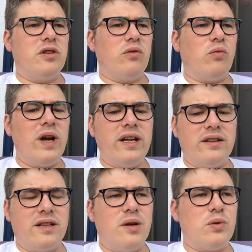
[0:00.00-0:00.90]
I mean, the weight
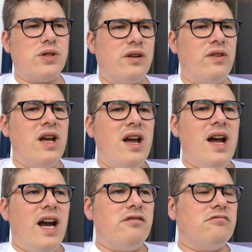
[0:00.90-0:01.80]
of the tampers, enough,
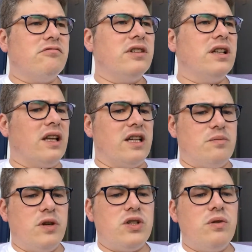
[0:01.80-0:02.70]
and it really,
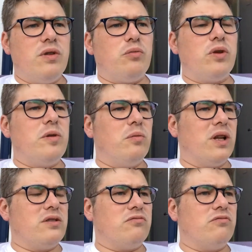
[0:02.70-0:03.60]
especially with premium
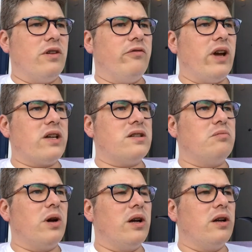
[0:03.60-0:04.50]
blends, affects
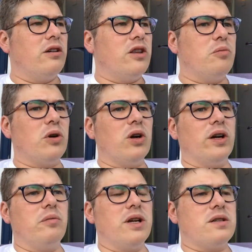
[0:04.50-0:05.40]
my the burn and